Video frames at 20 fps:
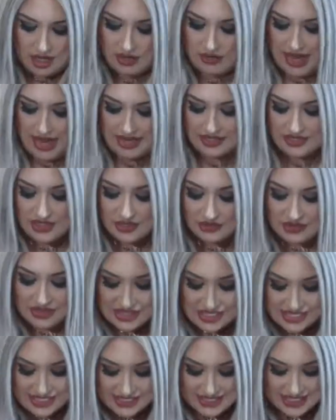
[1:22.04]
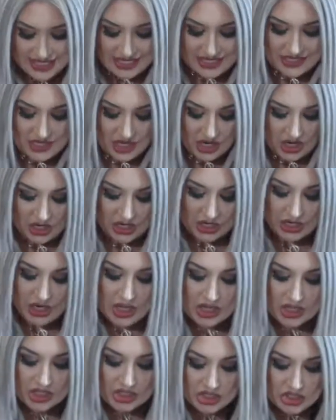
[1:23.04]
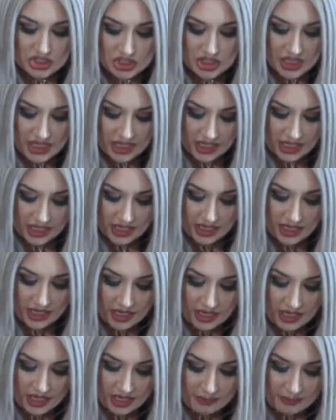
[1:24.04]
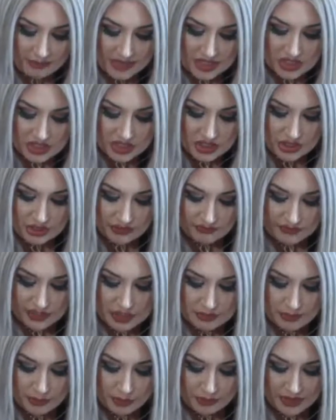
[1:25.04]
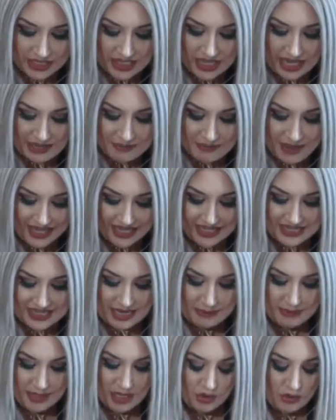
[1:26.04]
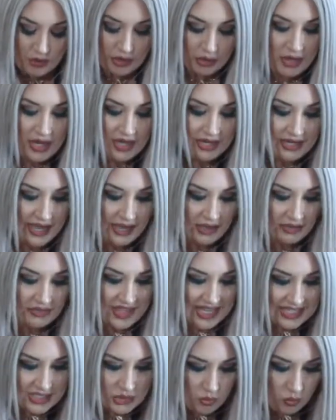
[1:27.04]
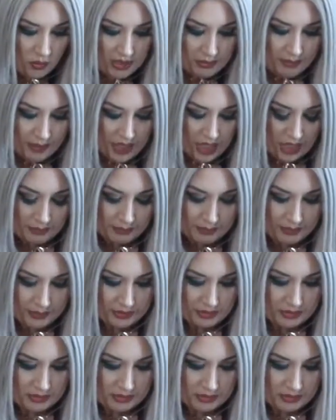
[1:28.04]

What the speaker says: Okay, so this is our Chi Miss Universe Moringa and Macadamia Oil. Now, that's one pump.